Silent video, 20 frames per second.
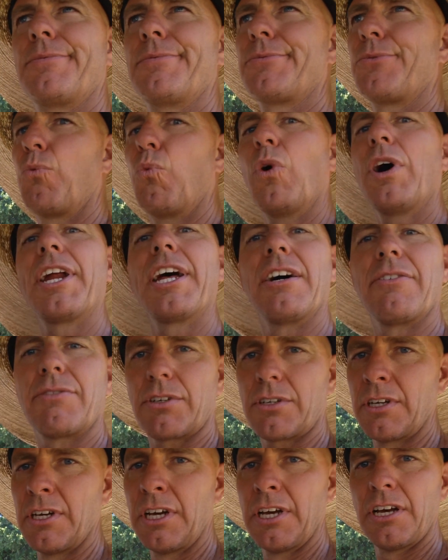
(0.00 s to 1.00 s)

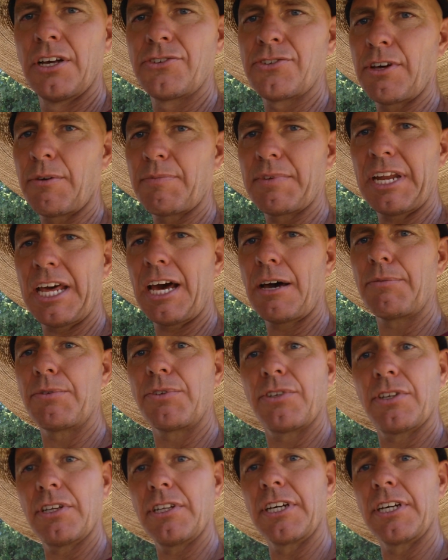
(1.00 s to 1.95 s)
whatever, something happens to the